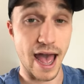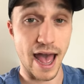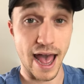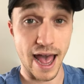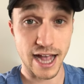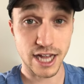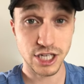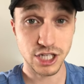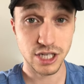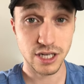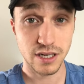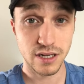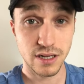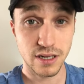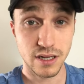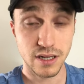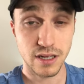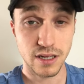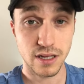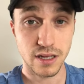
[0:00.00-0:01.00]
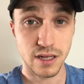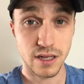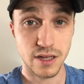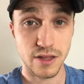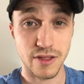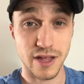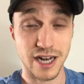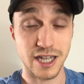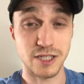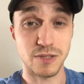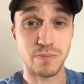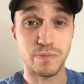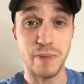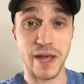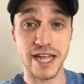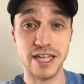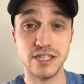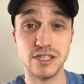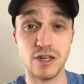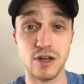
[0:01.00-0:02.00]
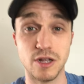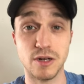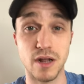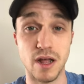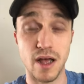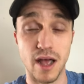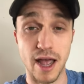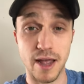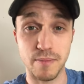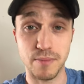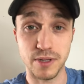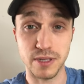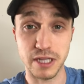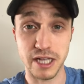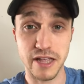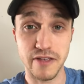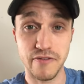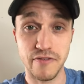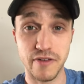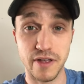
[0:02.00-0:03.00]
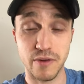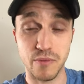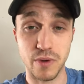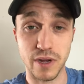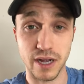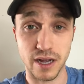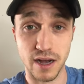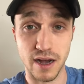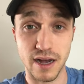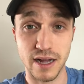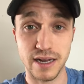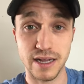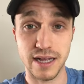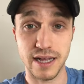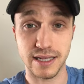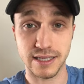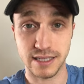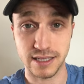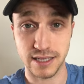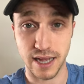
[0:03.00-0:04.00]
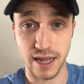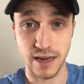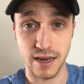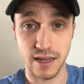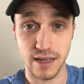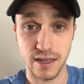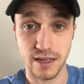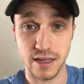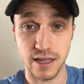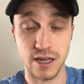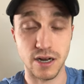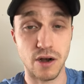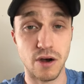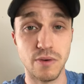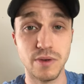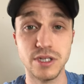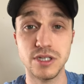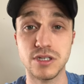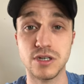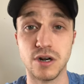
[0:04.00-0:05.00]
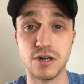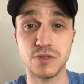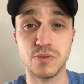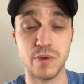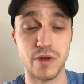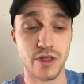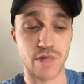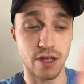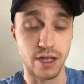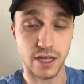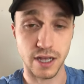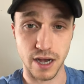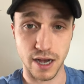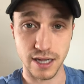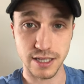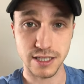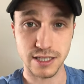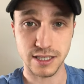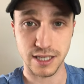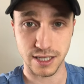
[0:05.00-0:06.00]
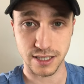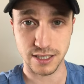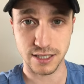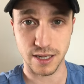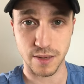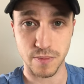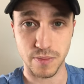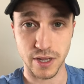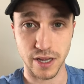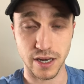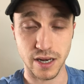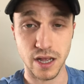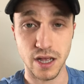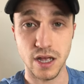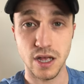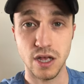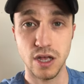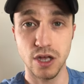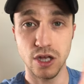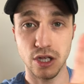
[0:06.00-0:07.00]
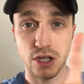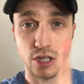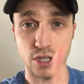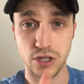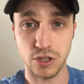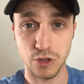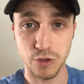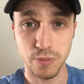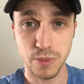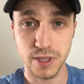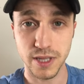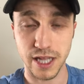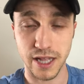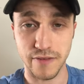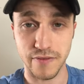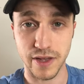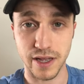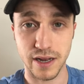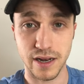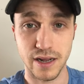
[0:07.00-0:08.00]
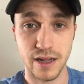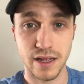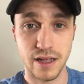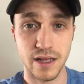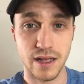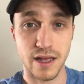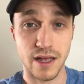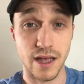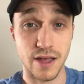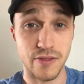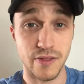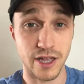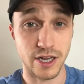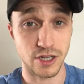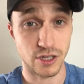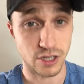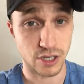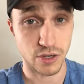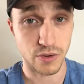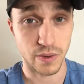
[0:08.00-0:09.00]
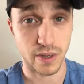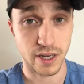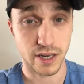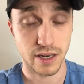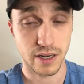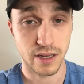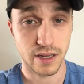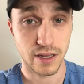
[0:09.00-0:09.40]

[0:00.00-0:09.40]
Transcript: action that is based on a belief in what God has said. It always starts with God says something, you believe it, and then you do it.